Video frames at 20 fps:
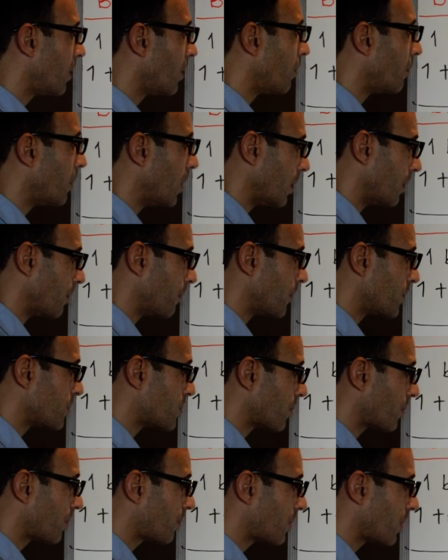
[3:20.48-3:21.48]
Well,
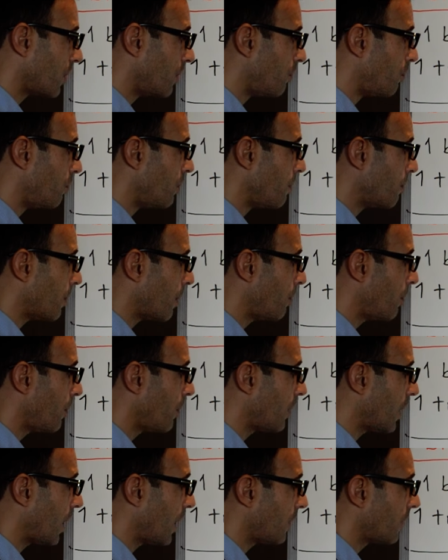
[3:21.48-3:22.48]
just remember
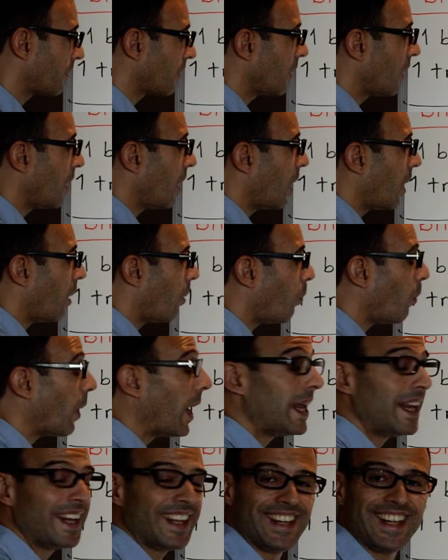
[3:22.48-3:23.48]
that
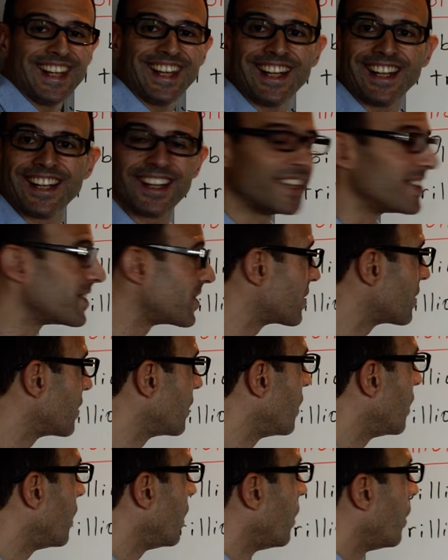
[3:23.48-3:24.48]
while in English
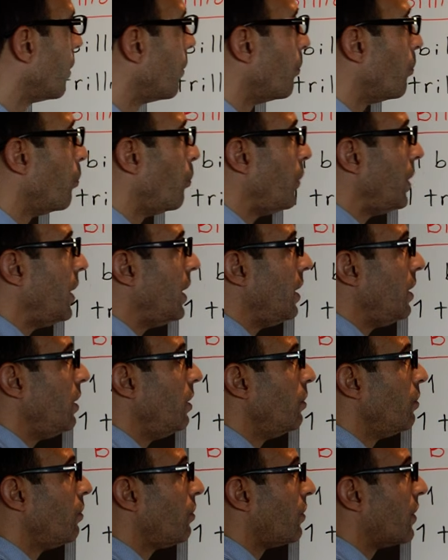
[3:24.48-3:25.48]
we
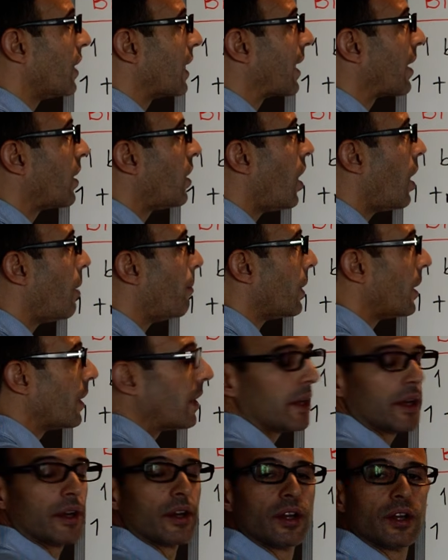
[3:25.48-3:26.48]
use the comma
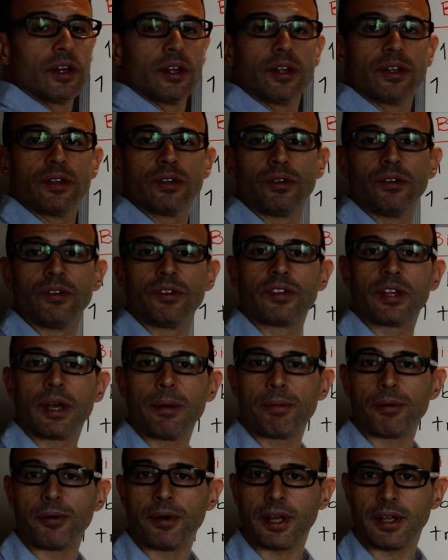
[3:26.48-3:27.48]
to
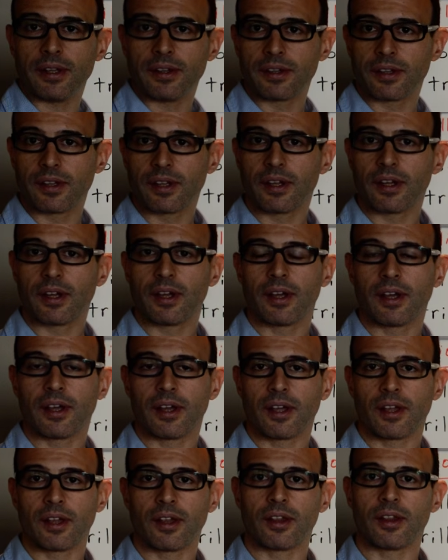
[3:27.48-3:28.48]
separate
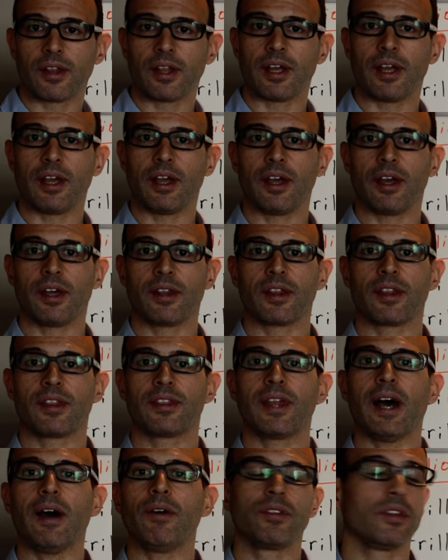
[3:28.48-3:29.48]
the
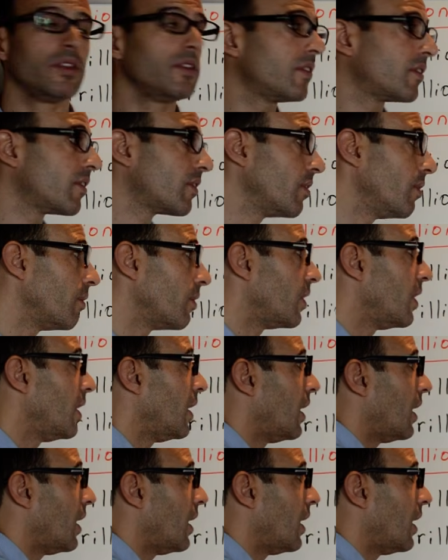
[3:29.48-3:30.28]
thousands, so